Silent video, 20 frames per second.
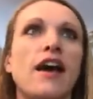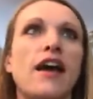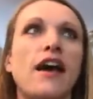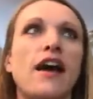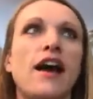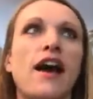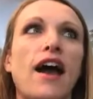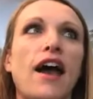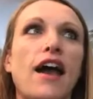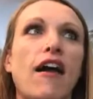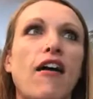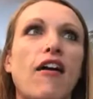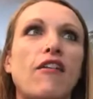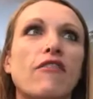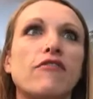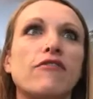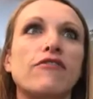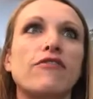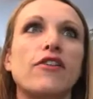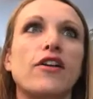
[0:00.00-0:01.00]
I
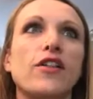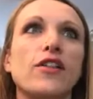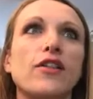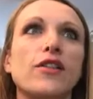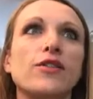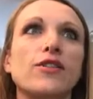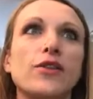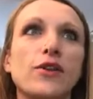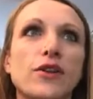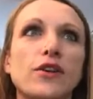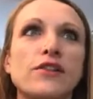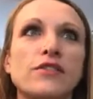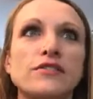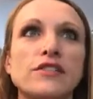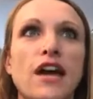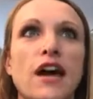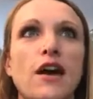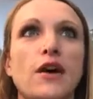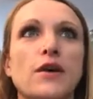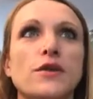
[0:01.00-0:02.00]
have learned
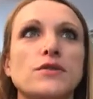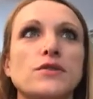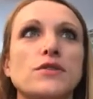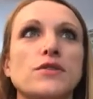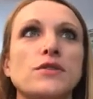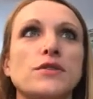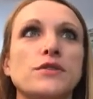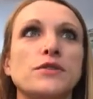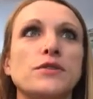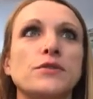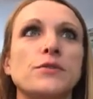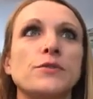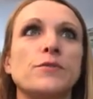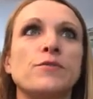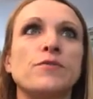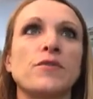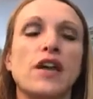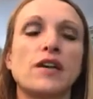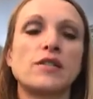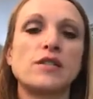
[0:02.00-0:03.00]
how
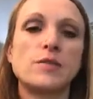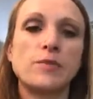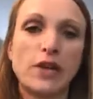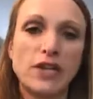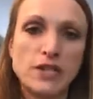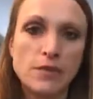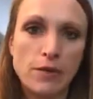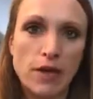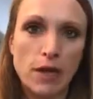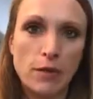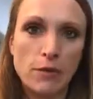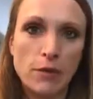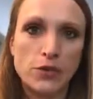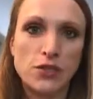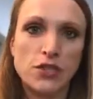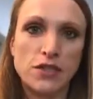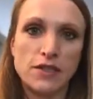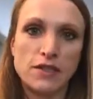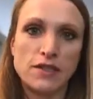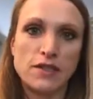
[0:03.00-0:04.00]
to express my
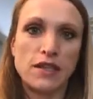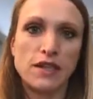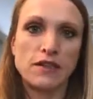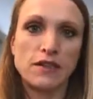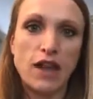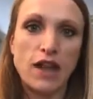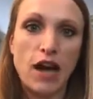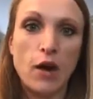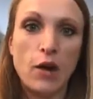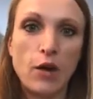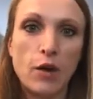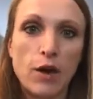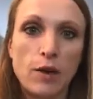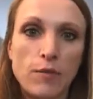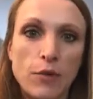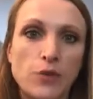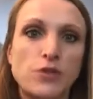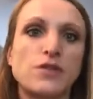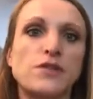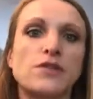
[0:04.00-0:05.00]
emotions and allow
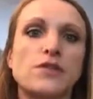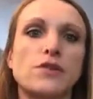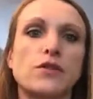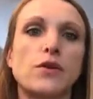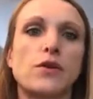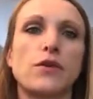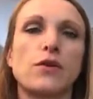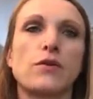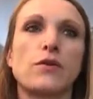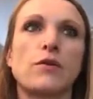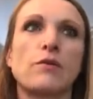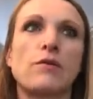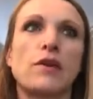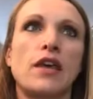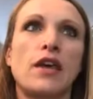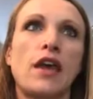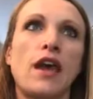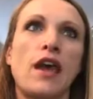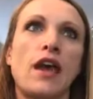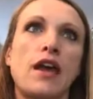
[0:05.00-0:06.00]
emotions to go through
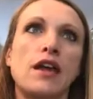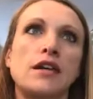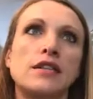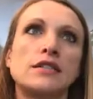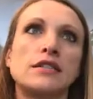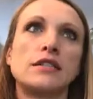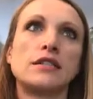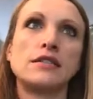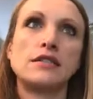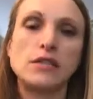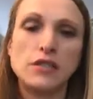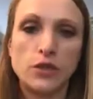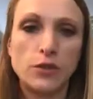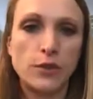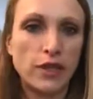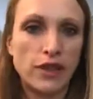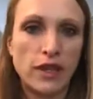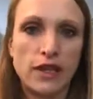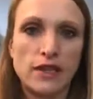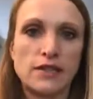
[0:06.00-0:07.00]
me and to deal
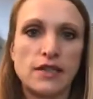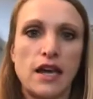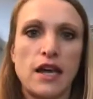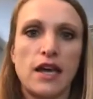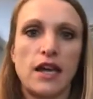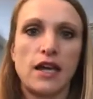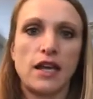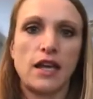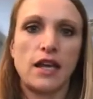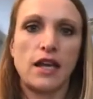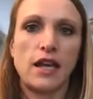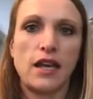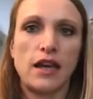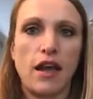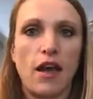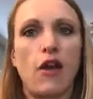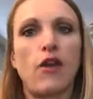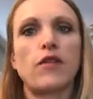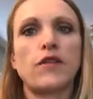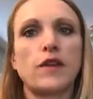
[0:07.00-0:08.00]
with anxiety in a
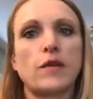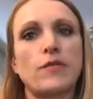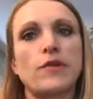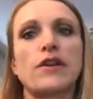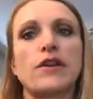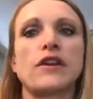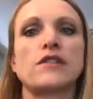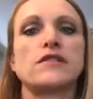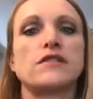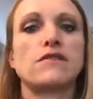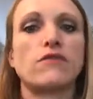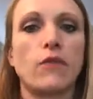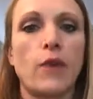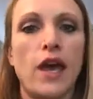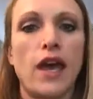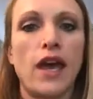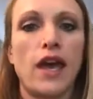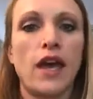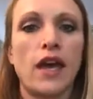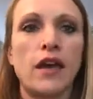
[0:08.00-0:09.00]
healthy, productive
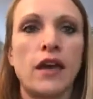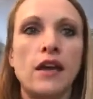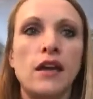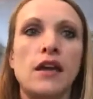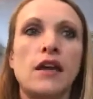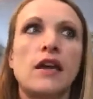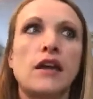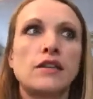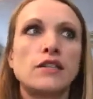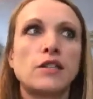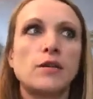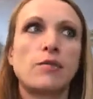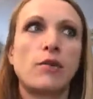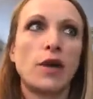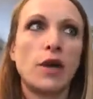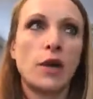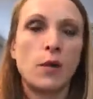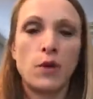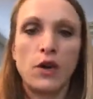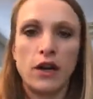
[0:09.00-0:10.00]
way, to the
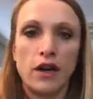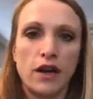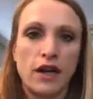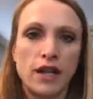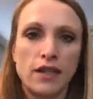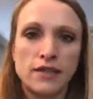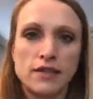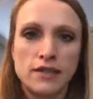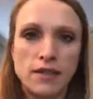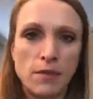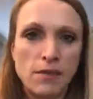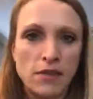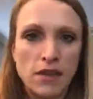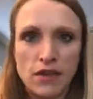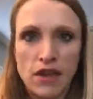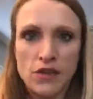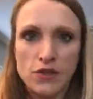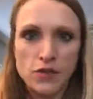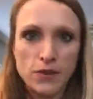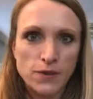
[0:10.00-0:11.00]
point where it's something
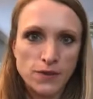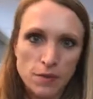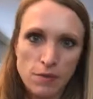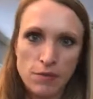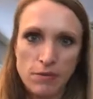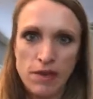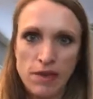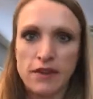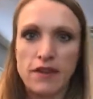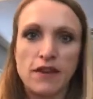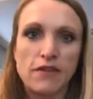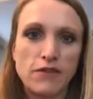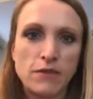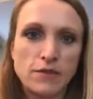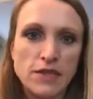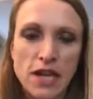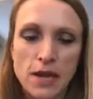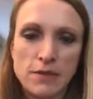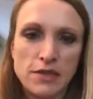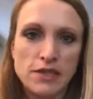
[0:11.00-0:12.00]
that shows up in my life from
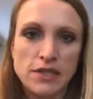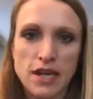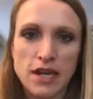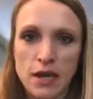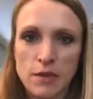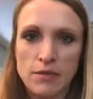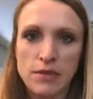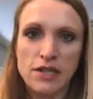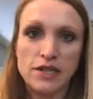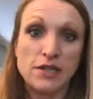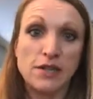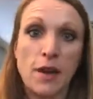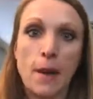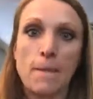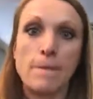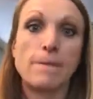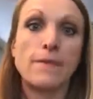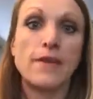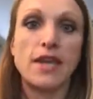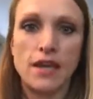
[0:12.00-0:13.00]
time to time, but it's not
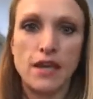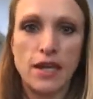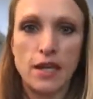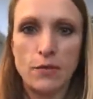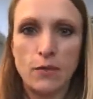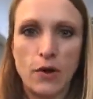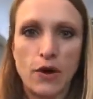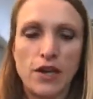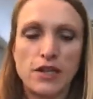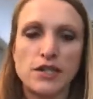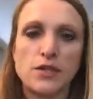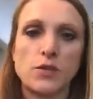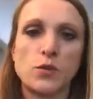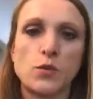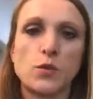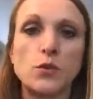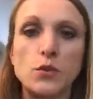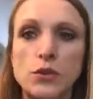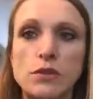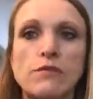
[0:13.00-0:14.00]
me anymore. It doesn't
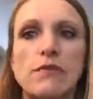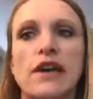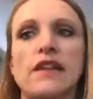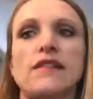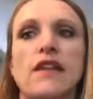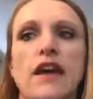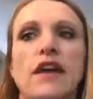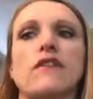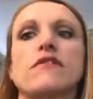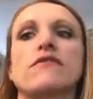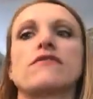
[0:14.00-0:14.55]
rule my life.